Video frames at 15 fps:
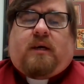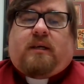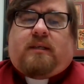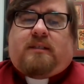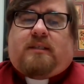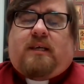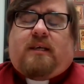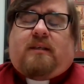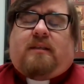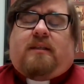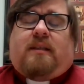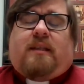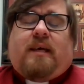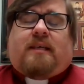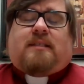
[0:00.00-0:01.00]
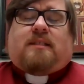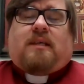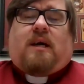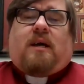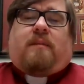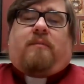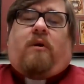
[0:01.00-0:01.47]
And until next
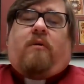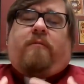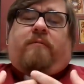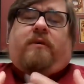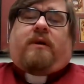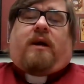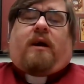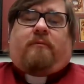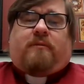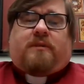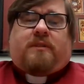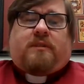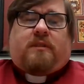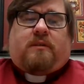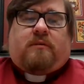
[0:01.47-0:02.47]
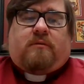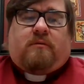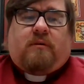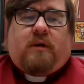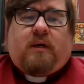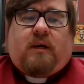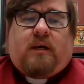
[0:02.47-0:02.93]
time, hopefully I will see
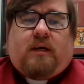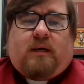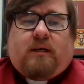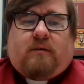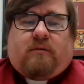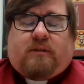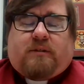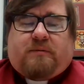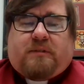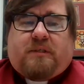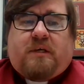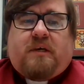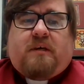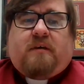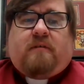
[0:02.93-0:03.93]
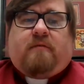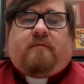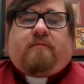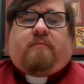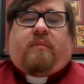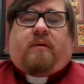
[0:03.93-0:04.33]
you Christmas Eve,